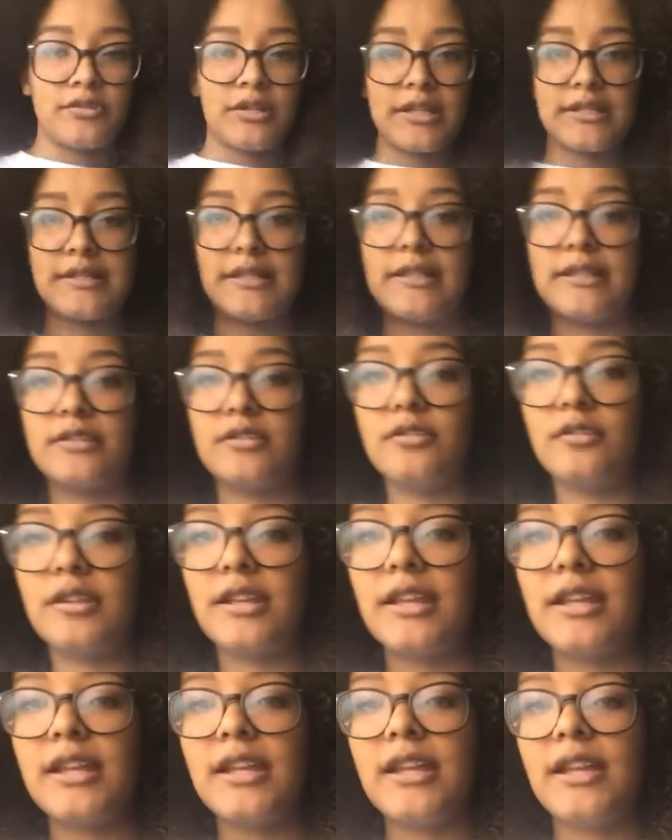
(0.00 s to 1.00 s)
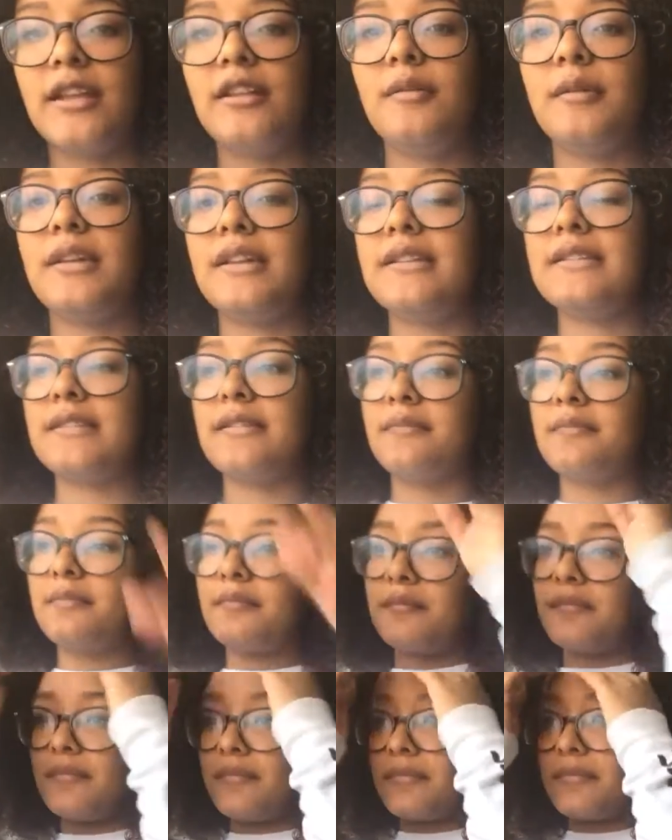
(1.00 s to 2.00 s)
you guys needed to know that. Anyways,
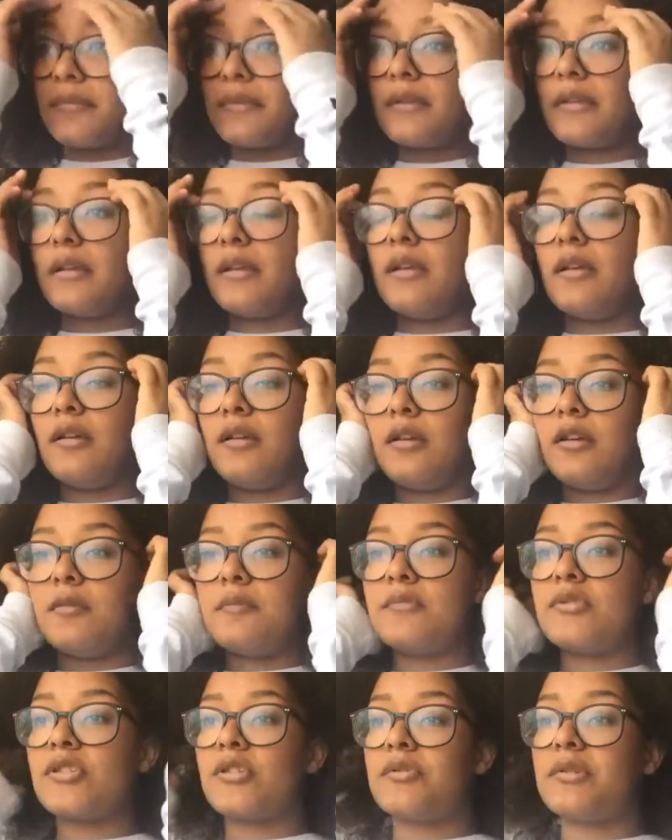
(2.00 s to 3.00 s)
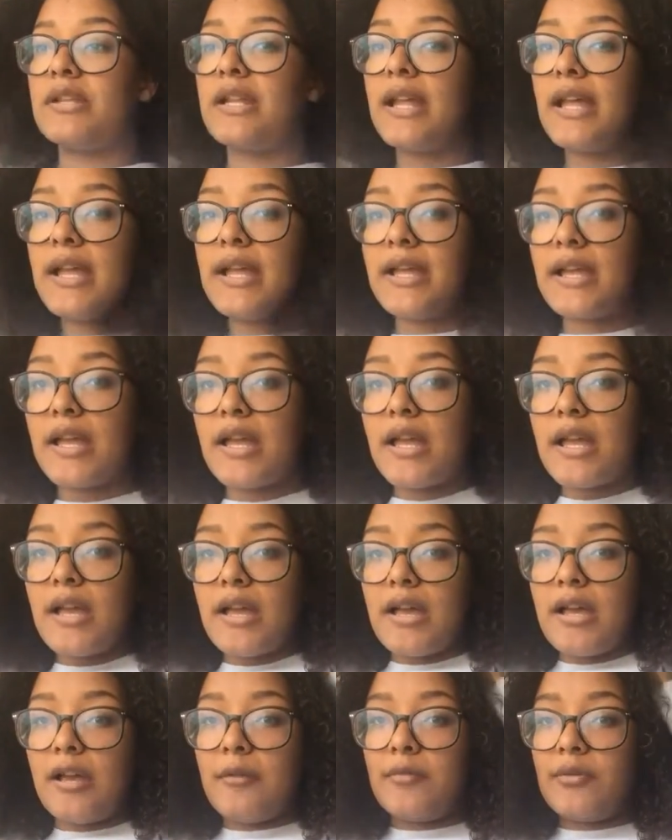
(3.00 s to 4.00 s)
um, so today
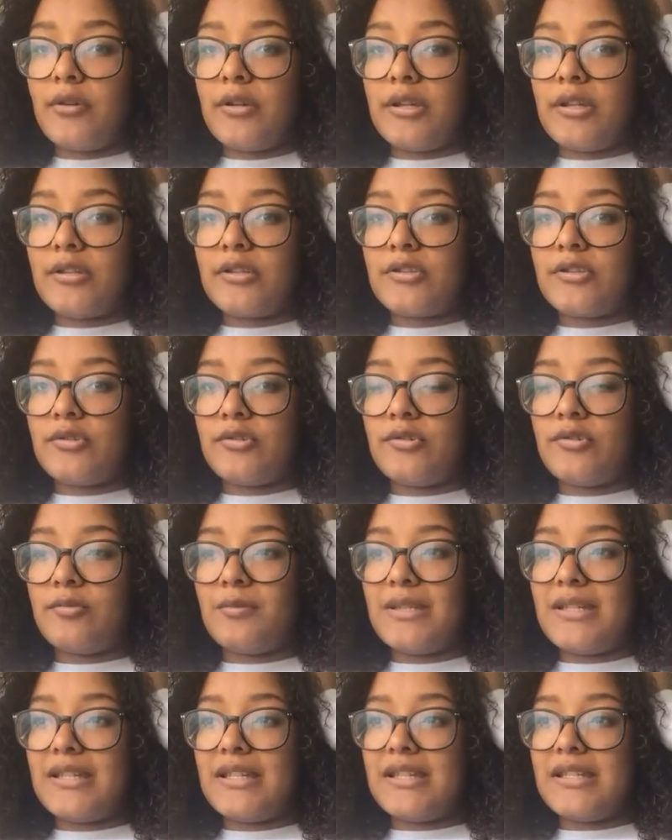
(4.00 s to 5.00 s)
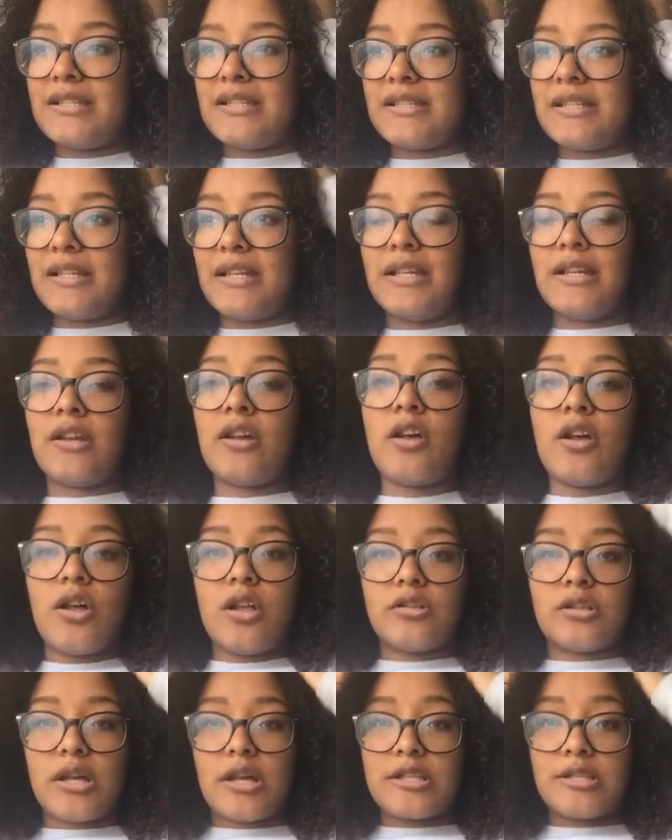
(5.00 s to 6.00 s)
I'm going to be singing
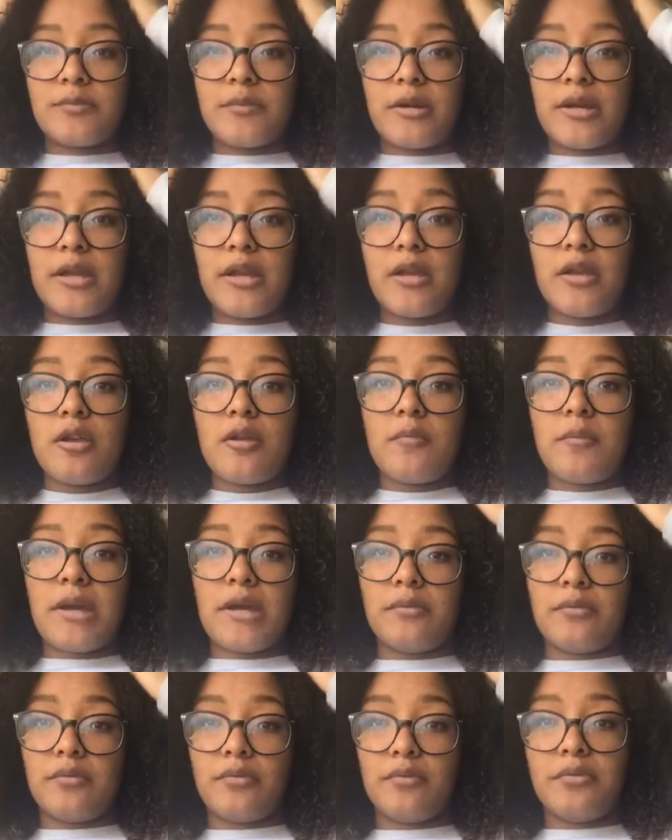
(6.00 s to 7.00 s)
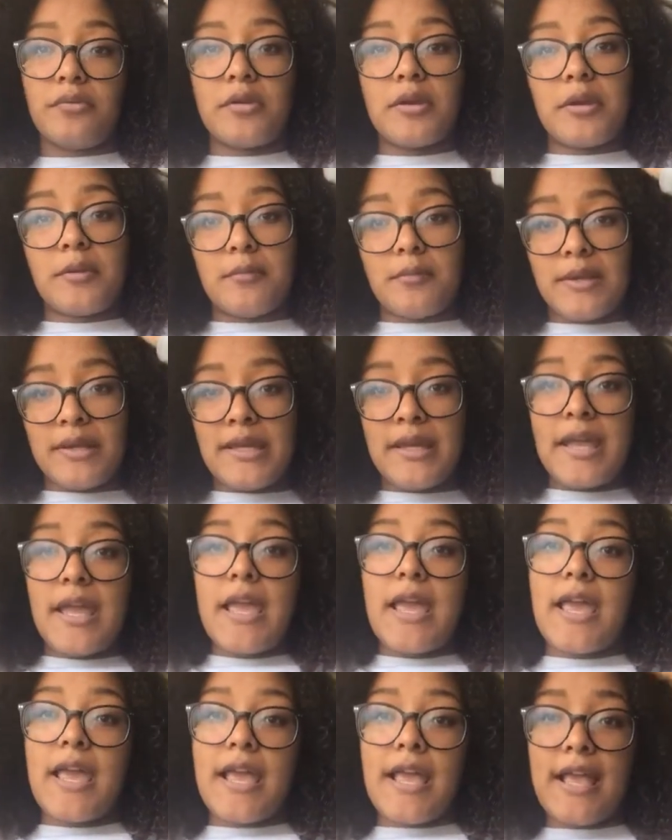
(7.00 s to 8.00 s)
Lost Boy by Ruth B.
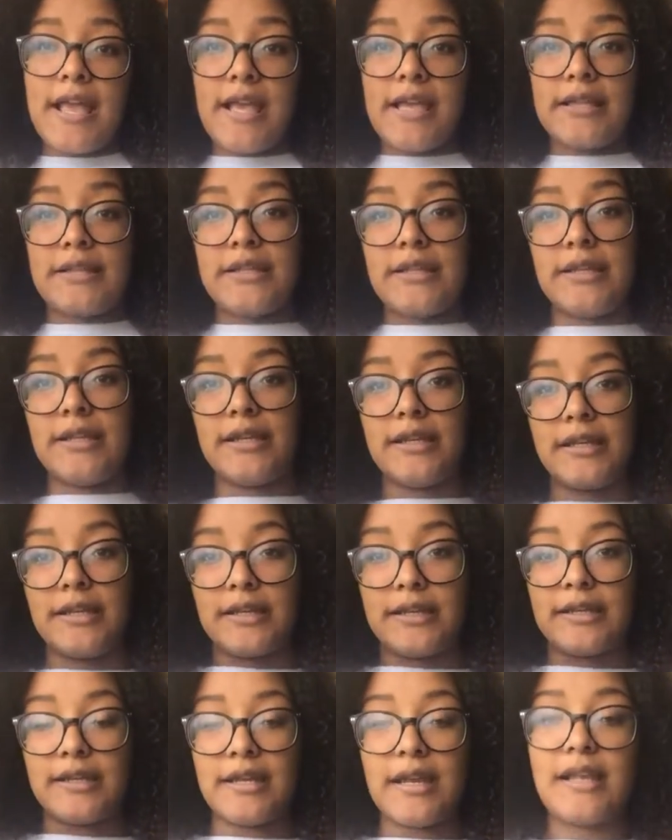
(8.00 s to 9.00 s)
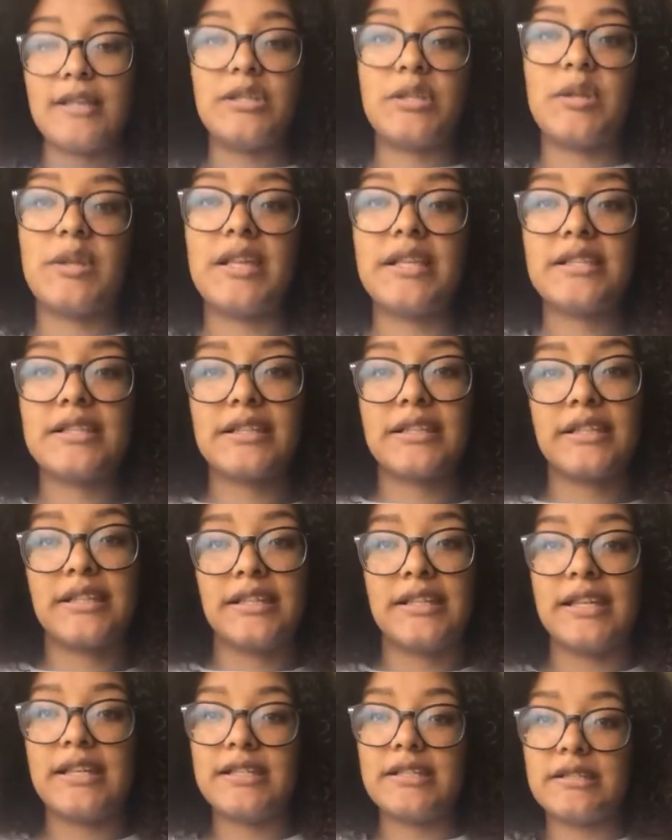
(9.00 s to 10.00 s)
And yeah, so let's
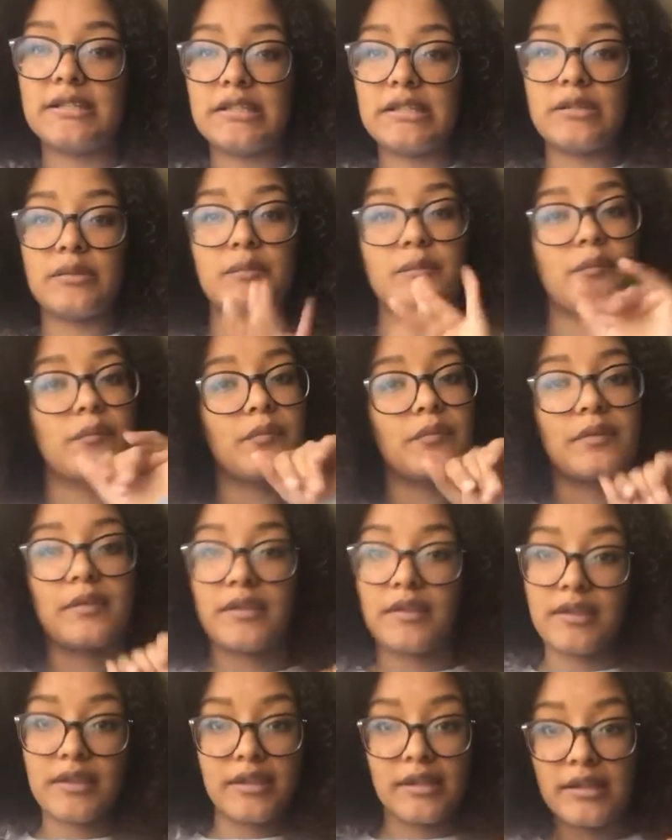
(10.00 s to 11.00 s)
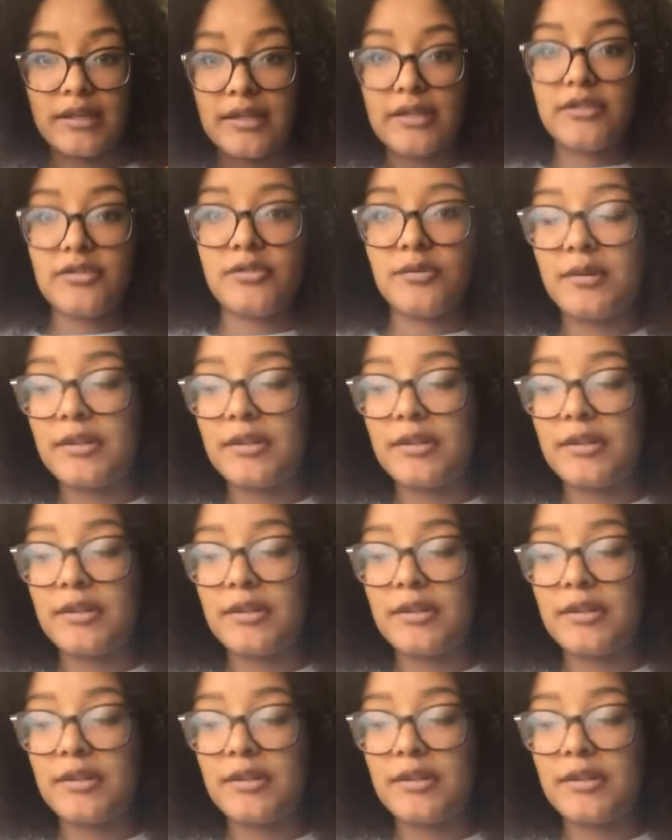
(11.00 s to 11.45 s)
get into